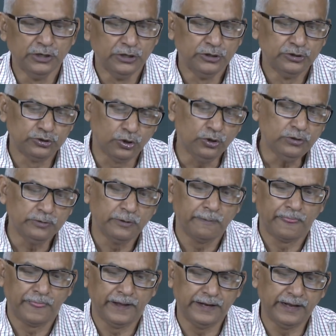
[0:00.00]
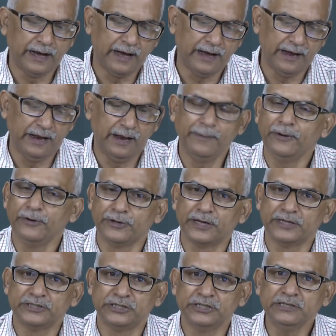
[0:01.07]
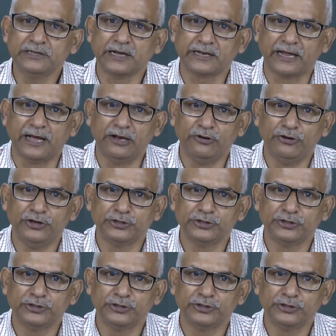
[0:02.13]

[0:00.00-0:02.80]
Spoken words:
So, in a higher level, we can see that ALU in